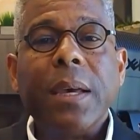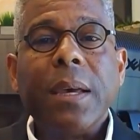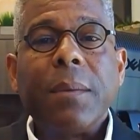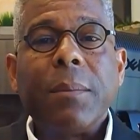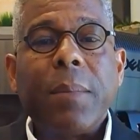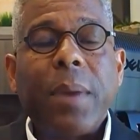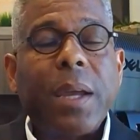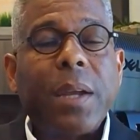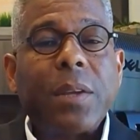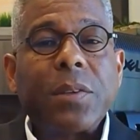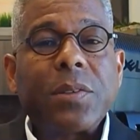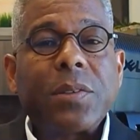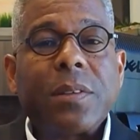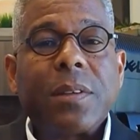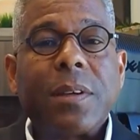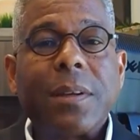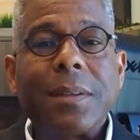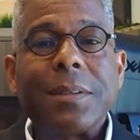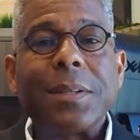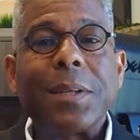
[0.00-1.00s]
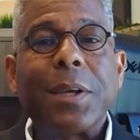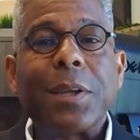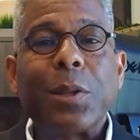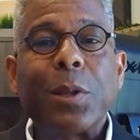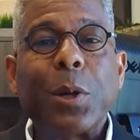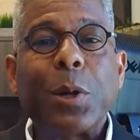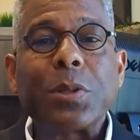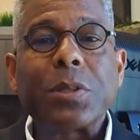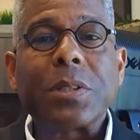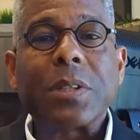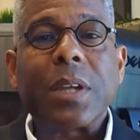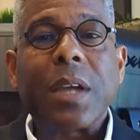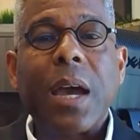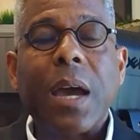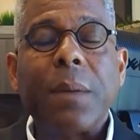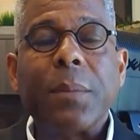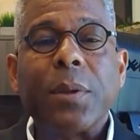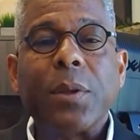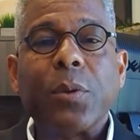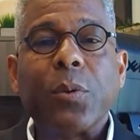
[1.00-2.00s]
made us the 10th largest
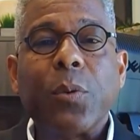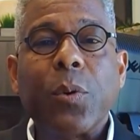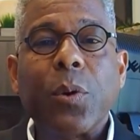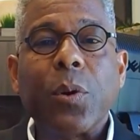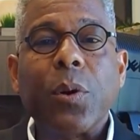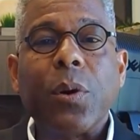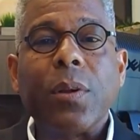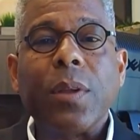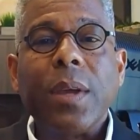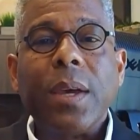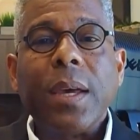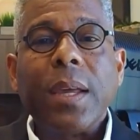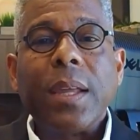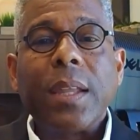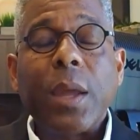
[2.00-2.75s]
economy in the world.